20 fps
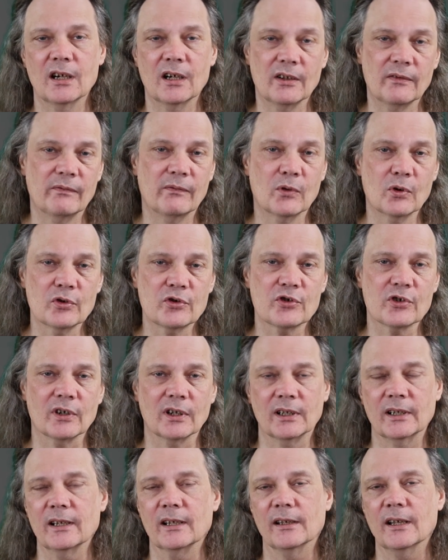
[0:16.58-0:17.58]

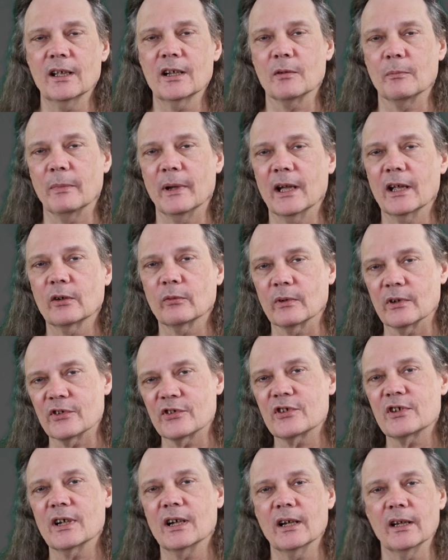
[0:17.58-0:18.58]
Unfortunately, a lot of
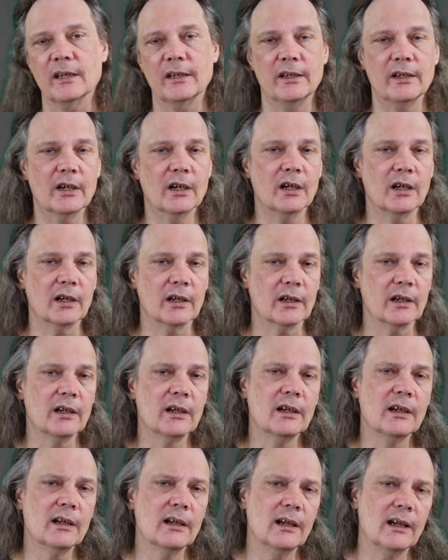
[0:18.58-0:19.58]
batteries die young,
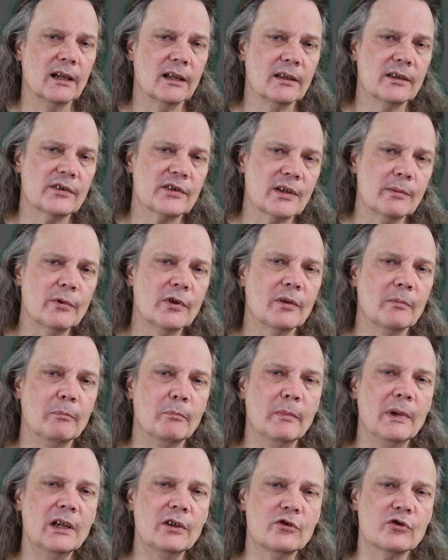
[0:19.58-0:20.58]
and some of the
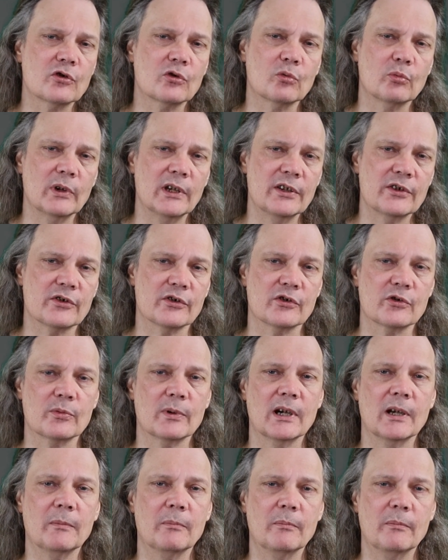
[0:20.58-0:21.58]
major reasons
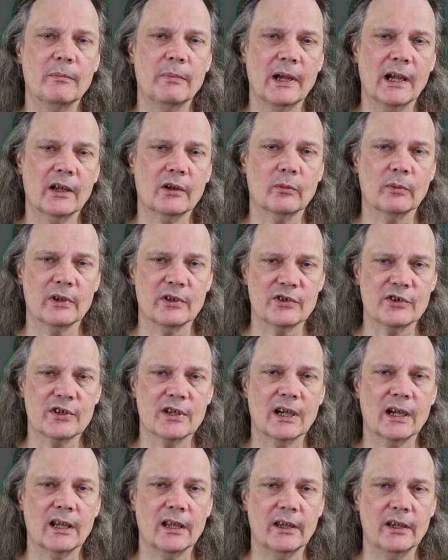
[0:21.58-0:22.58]
why batteries
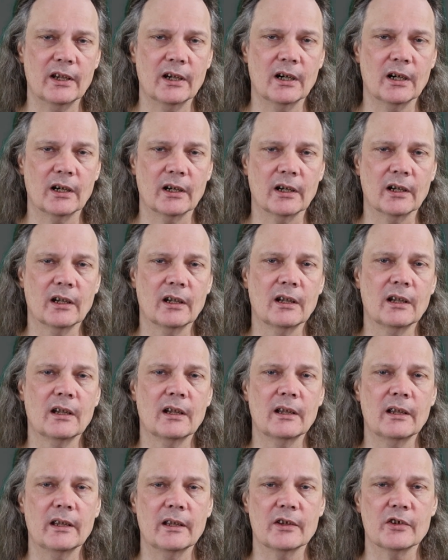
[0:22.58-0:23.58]
die young
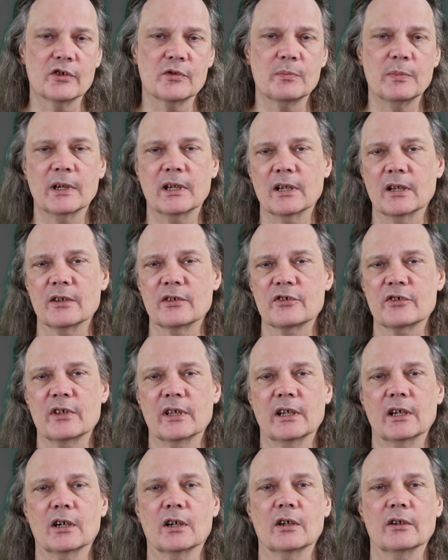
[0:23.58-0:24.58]
is because
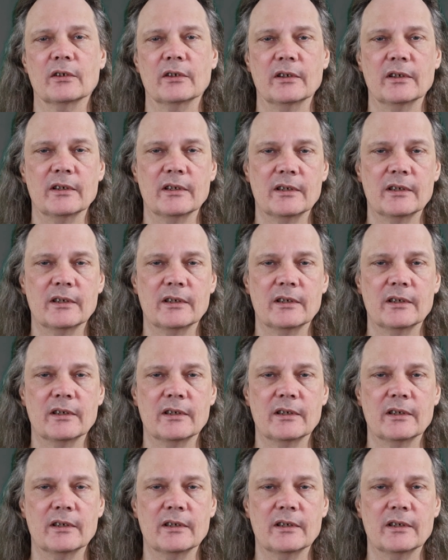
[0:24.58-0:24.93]
they are